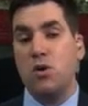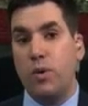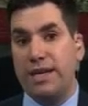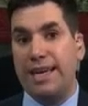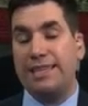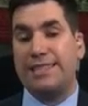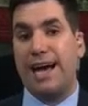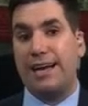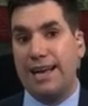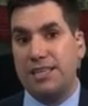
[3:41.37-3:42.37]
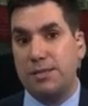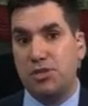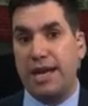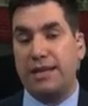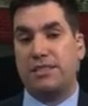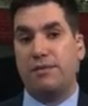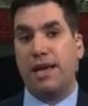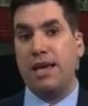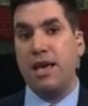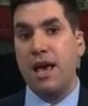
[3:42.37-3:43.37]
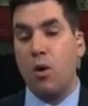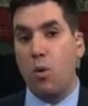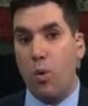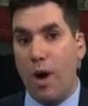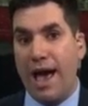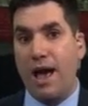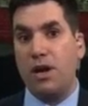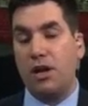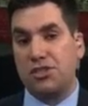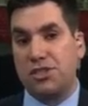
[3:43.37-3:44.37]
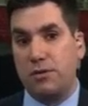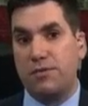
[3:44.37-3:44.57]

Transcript: we need to analyse objectively where we lost those